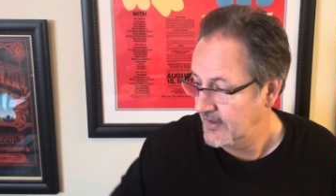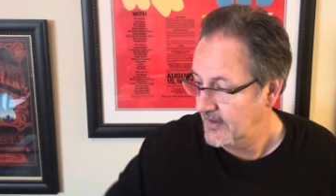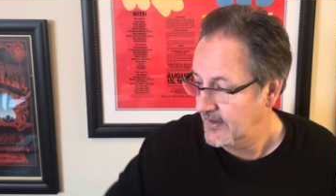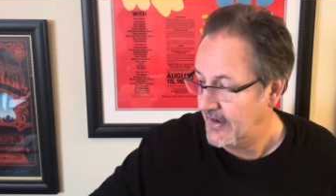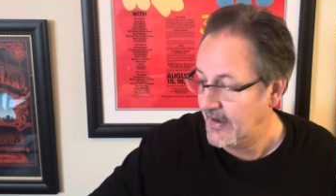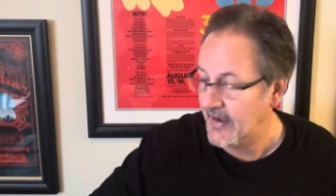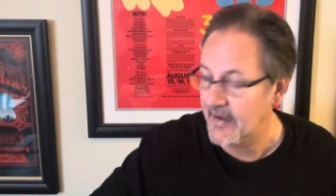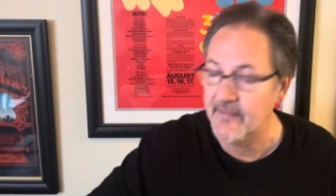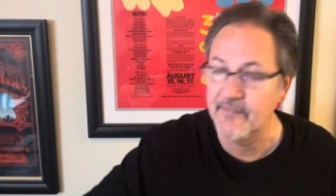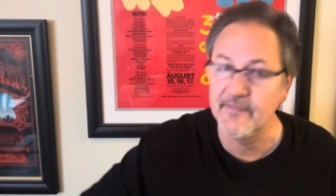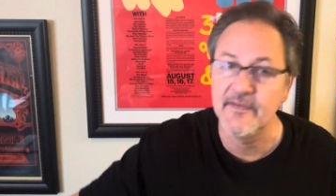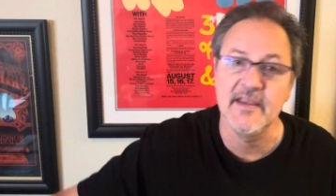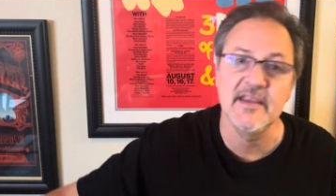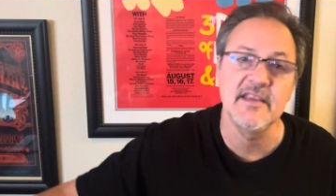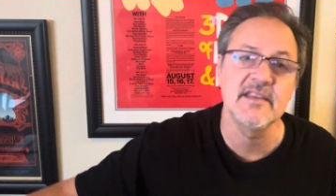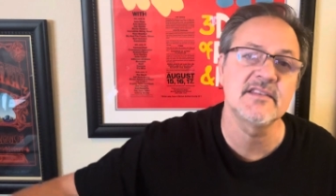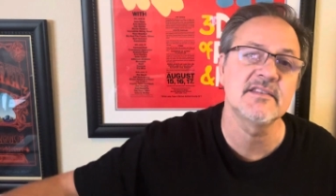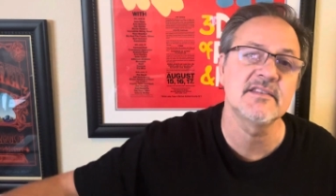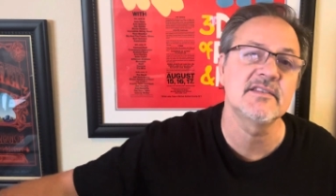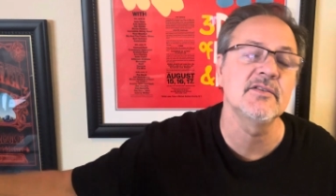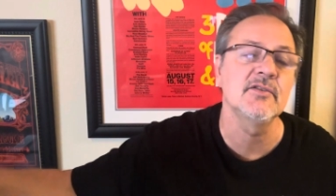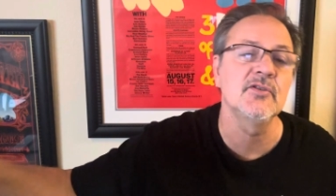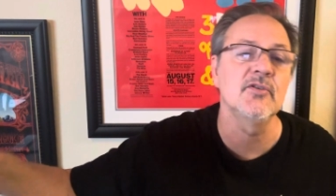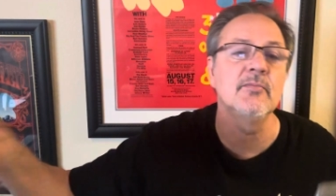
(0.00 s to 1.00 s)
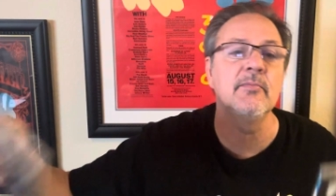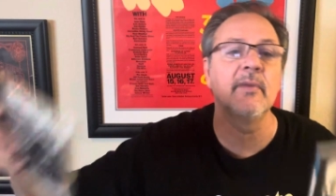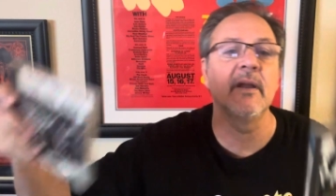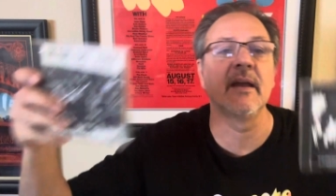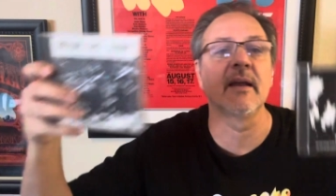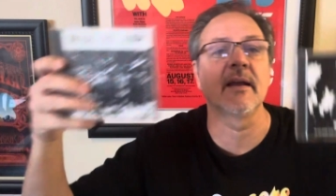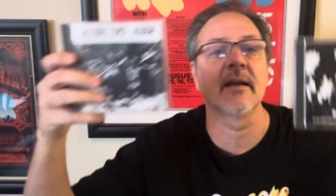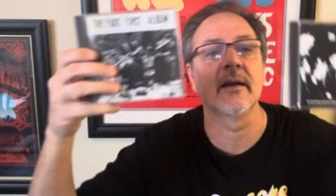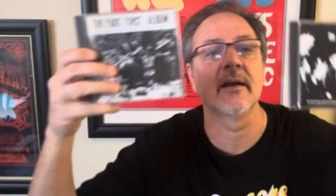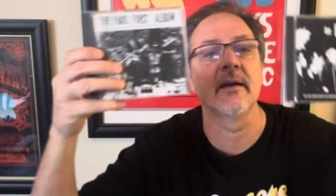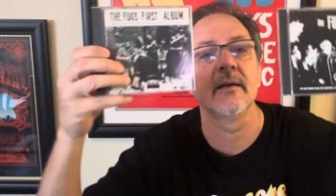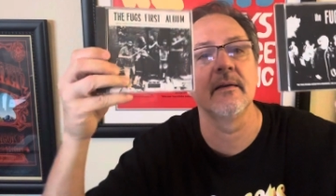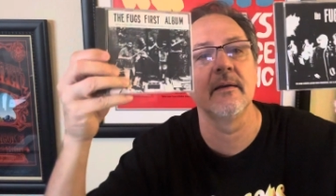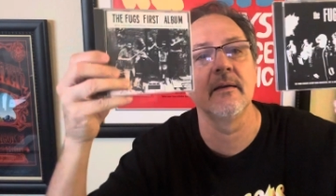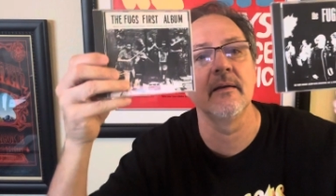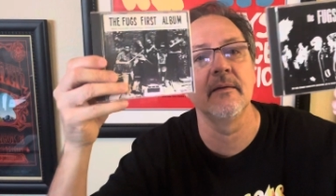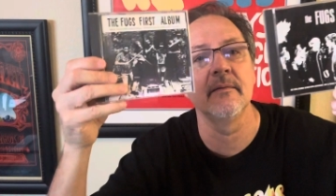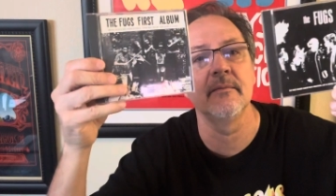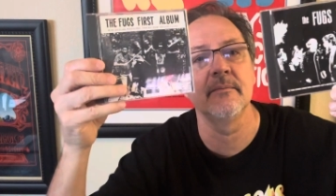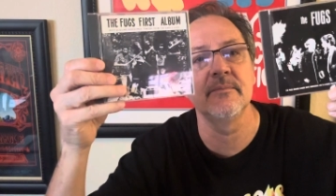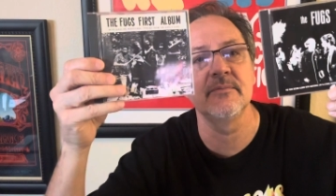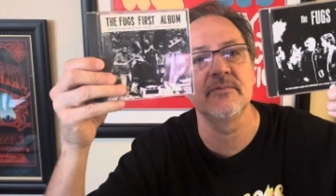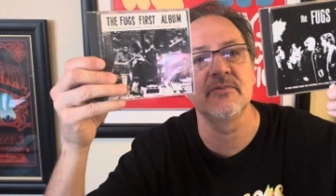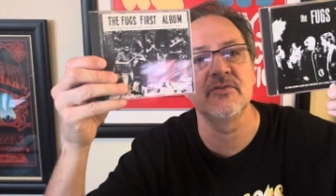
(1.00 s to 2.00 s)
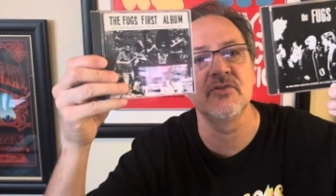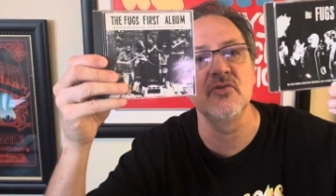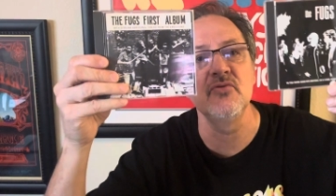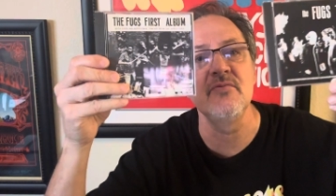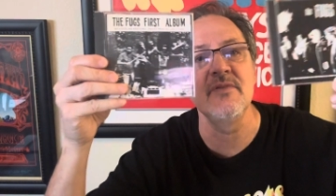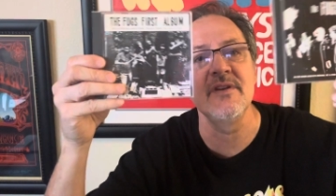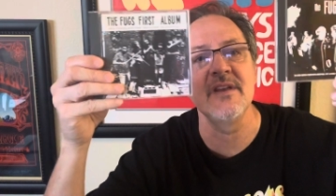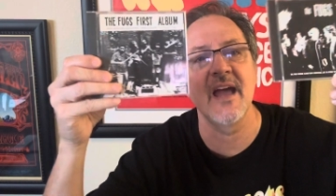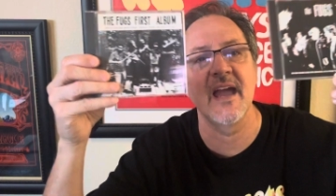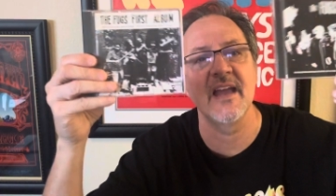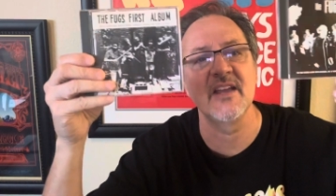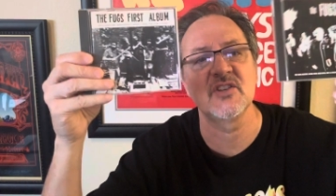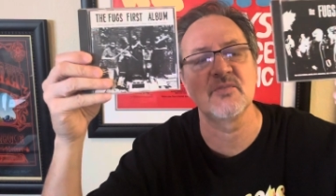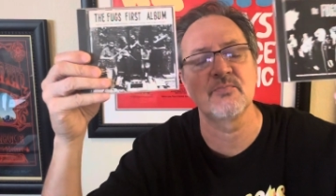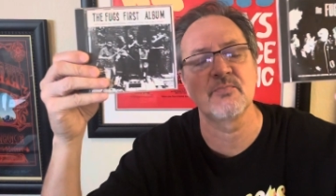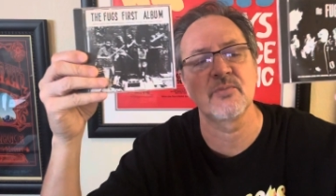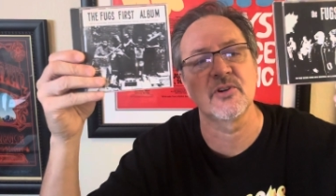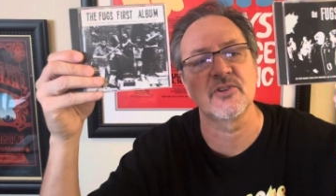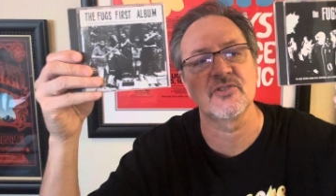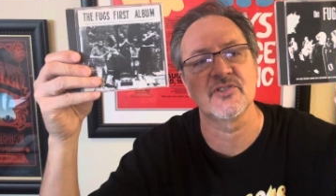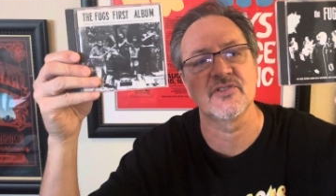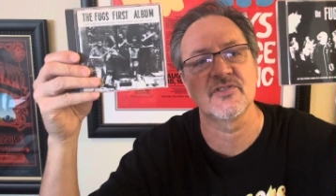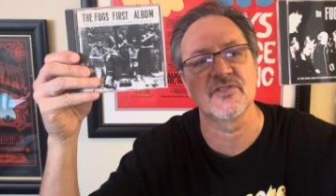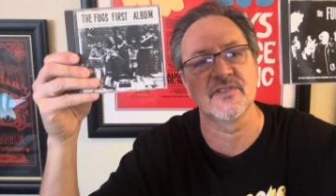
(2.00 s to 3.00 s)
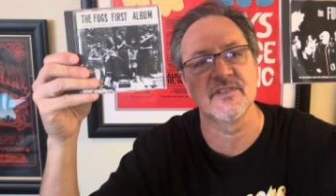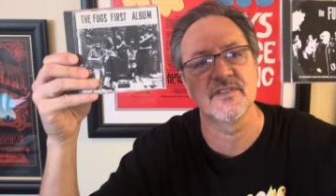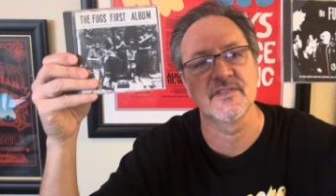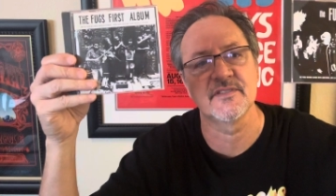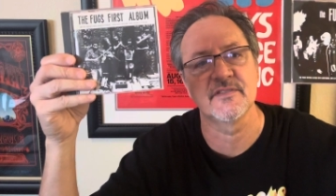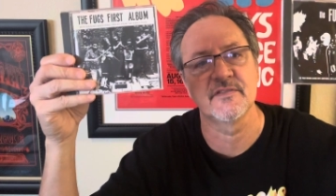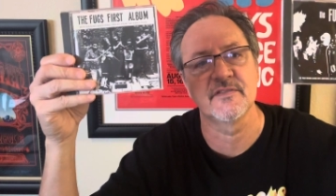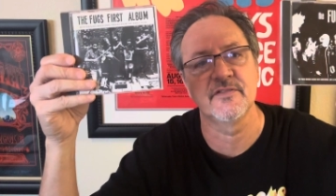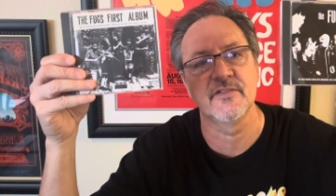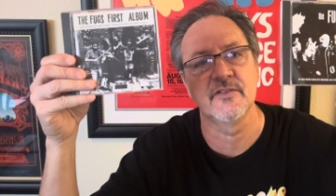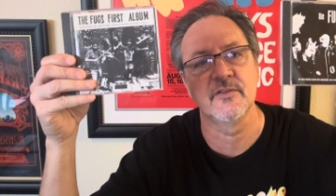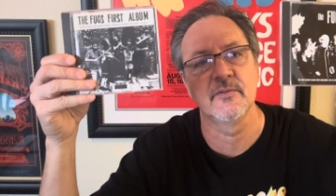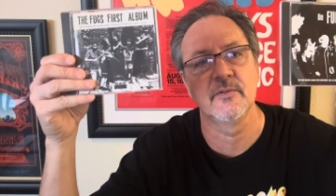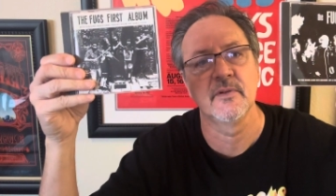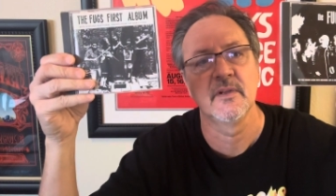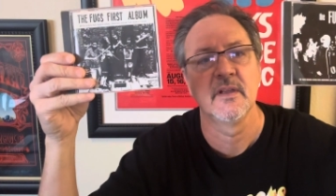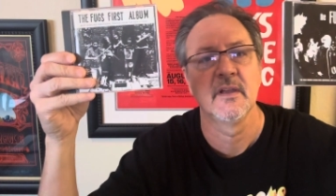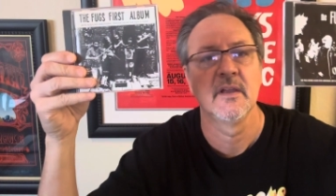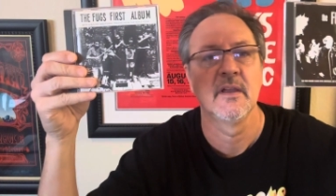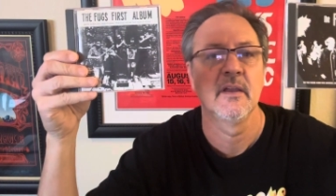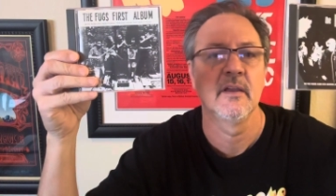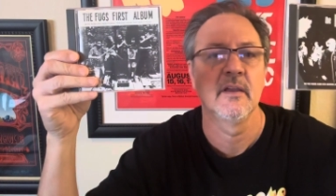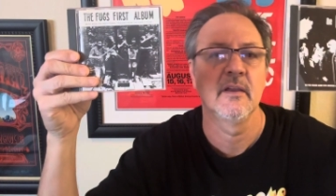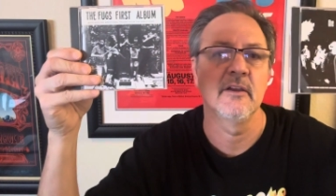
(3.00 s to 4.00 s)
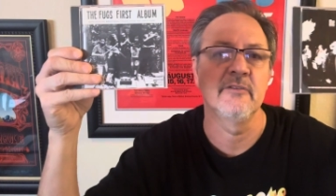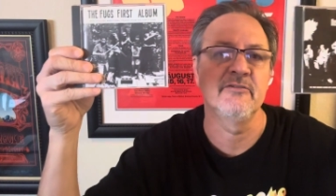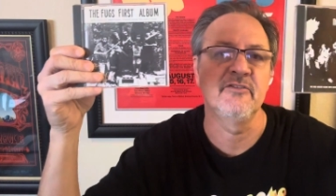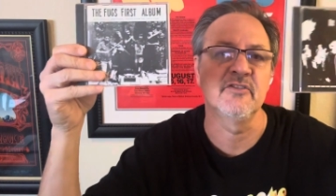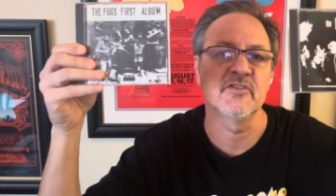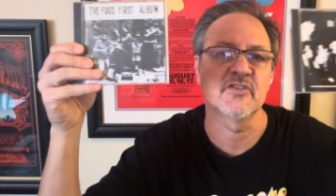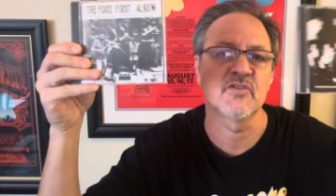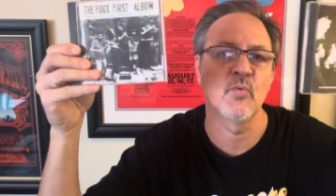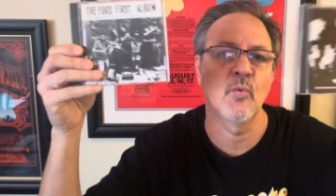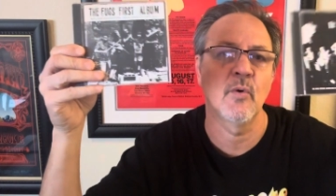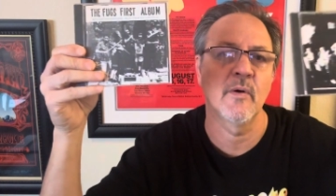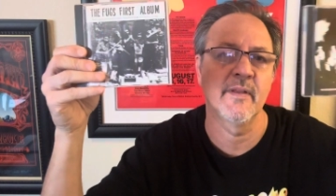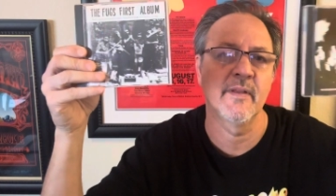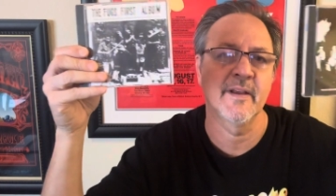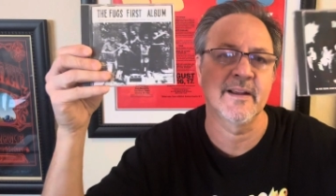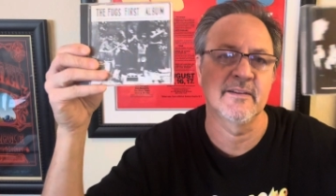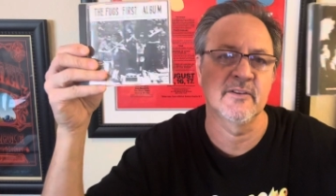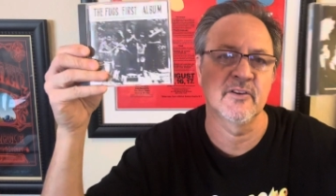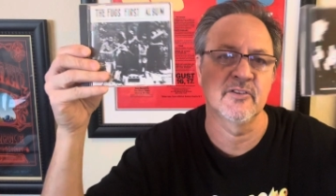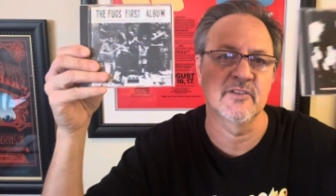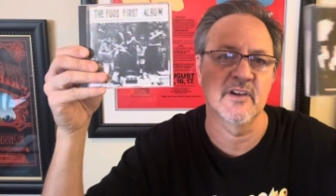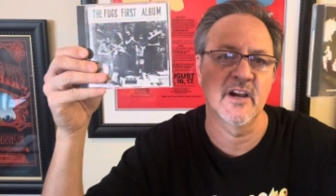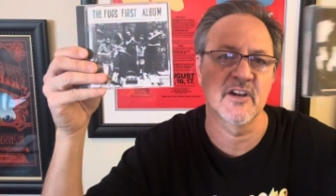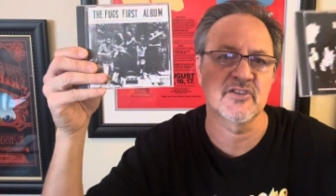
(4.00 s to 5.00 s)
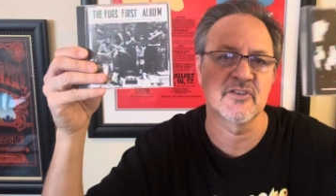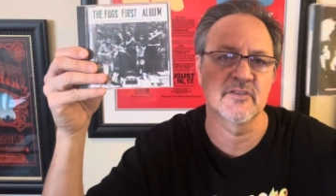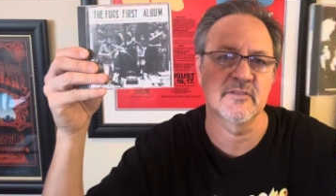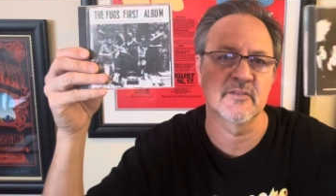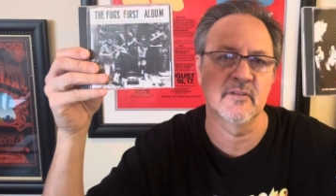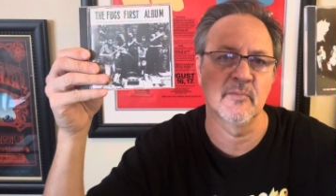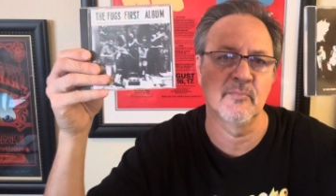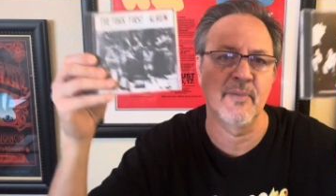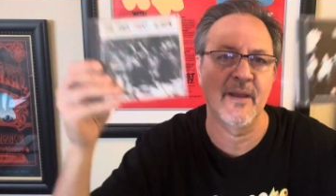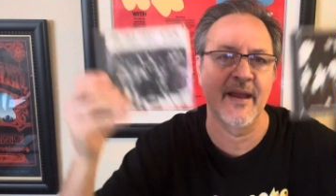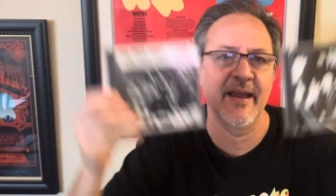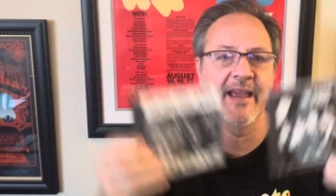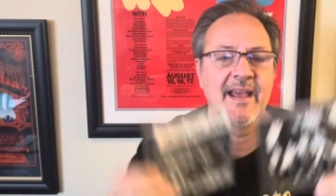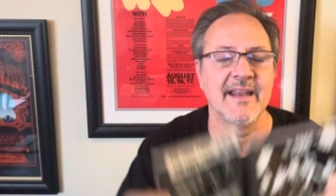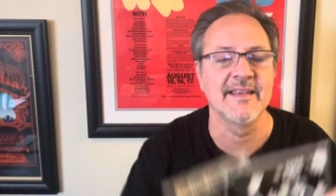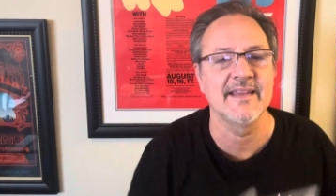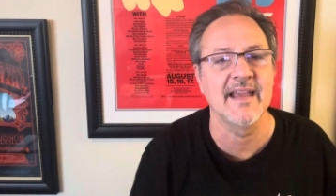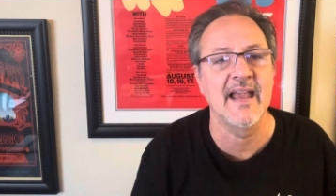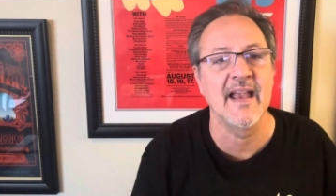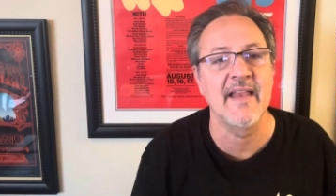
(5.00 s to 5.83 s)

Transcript: And these two make two nice purchases if you just want like an introduction to the band.